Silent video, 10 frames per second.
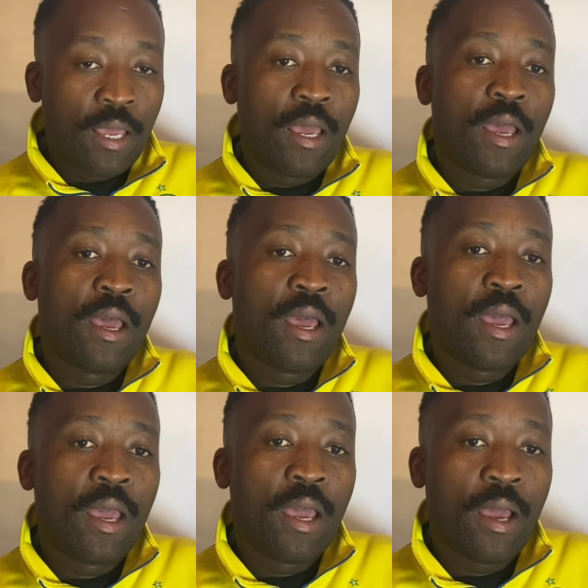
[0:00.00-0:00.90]

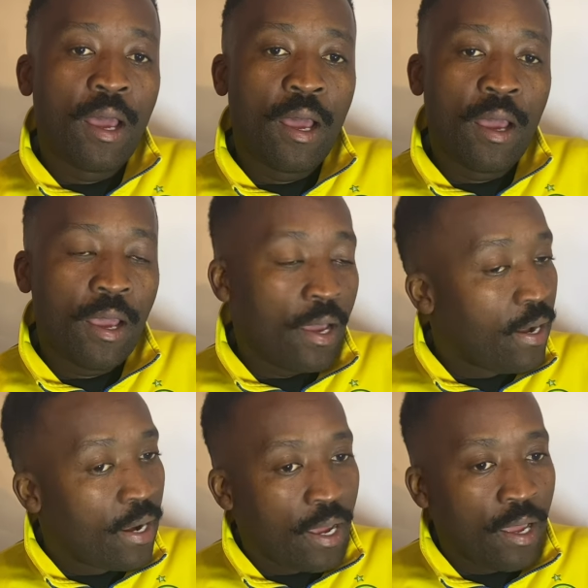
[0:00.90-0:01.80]

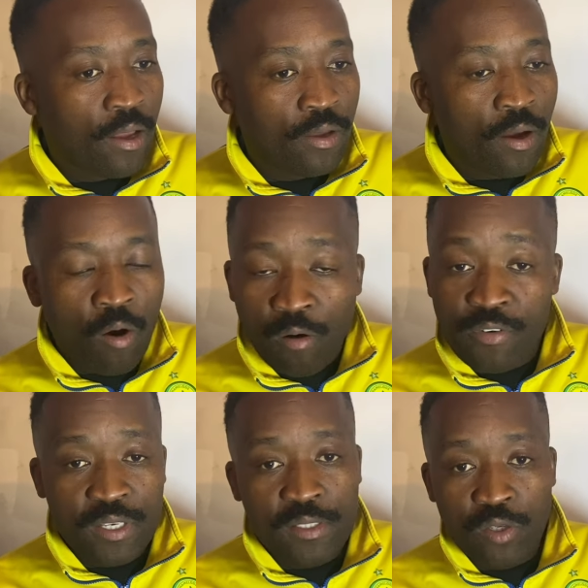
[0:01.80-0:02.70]

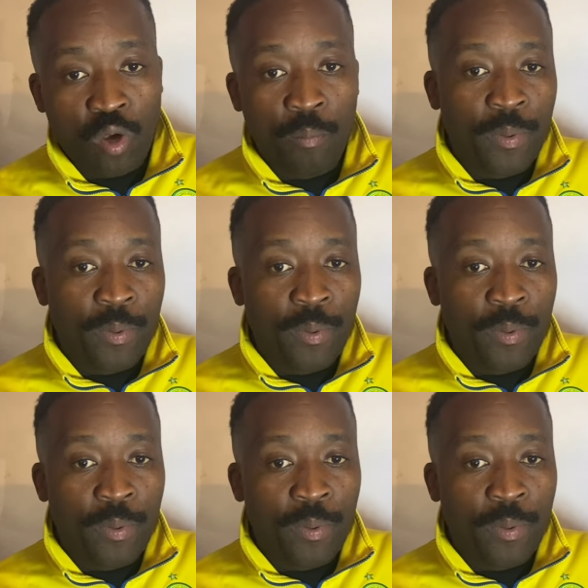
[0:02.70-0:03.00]
Obviously, you are